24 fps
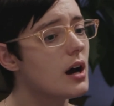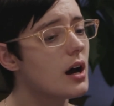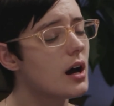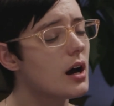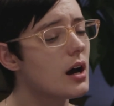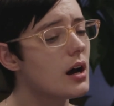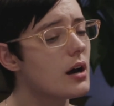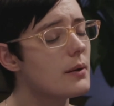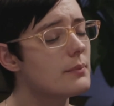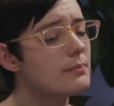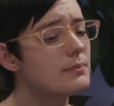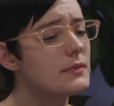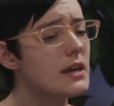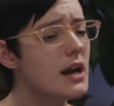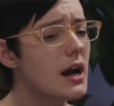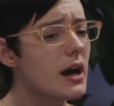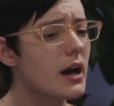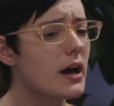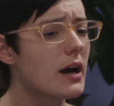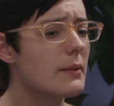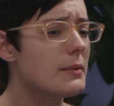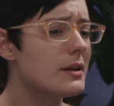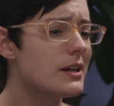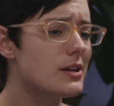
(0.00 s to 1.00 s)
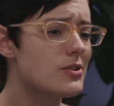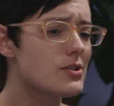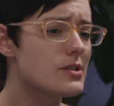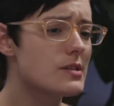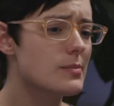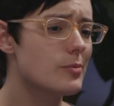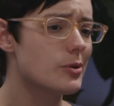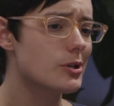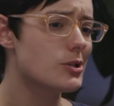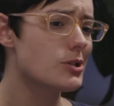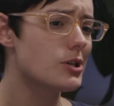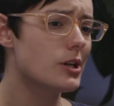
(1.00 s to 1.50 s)
Yeah, I mean, I
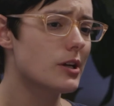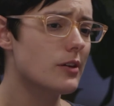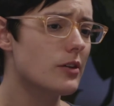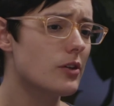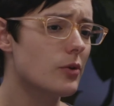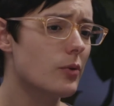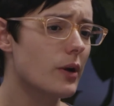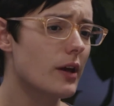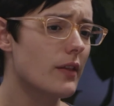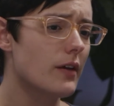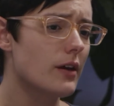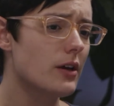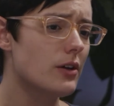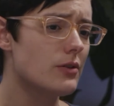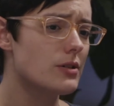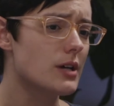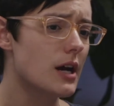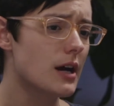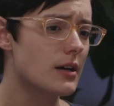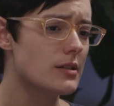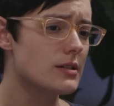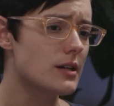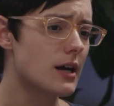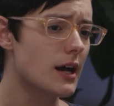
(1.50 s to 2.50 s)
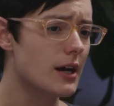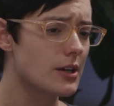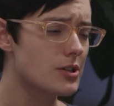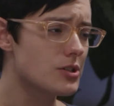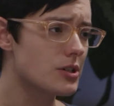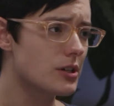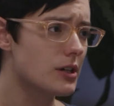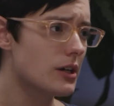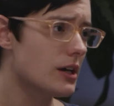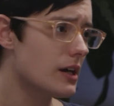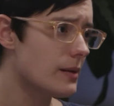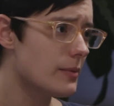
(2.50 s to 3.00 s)
just appreciated the way that you talked to
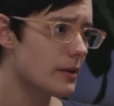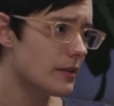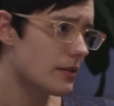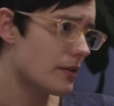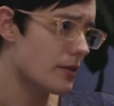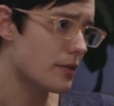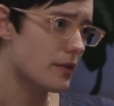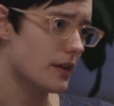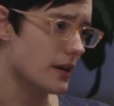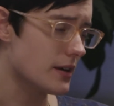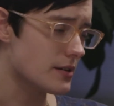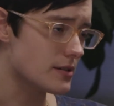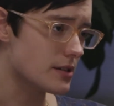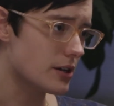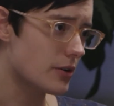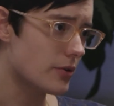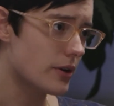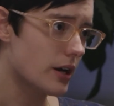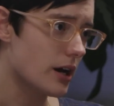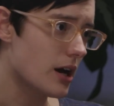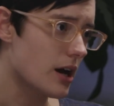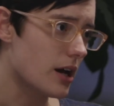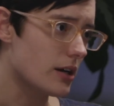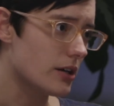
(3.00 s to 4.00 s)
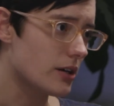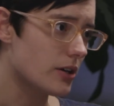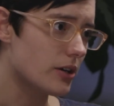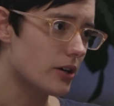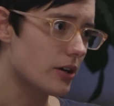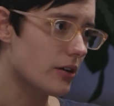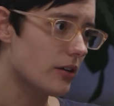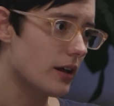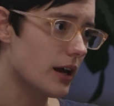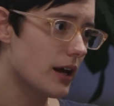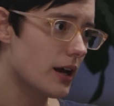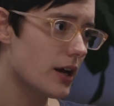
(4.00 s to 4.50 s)
Anjali about the things going on in
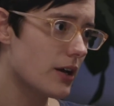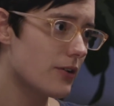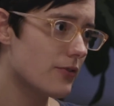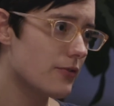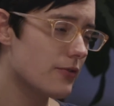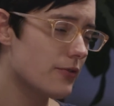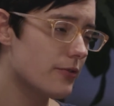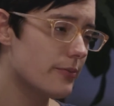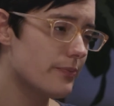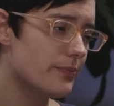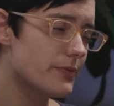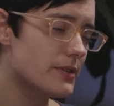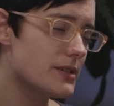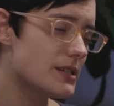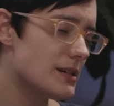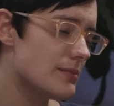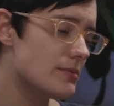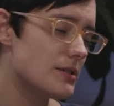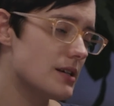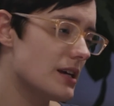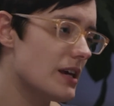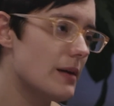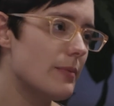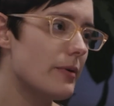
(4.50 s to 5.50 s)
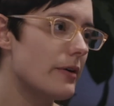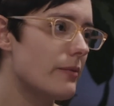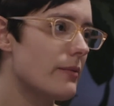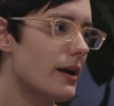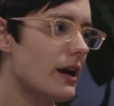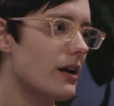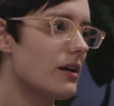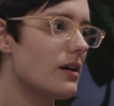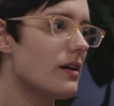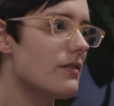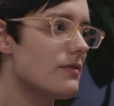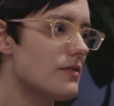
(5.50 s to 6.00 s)
her life. It seemed to keep her
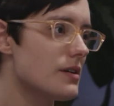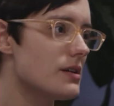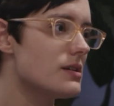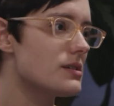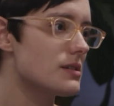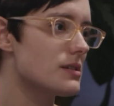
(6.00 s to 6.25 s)
mind off the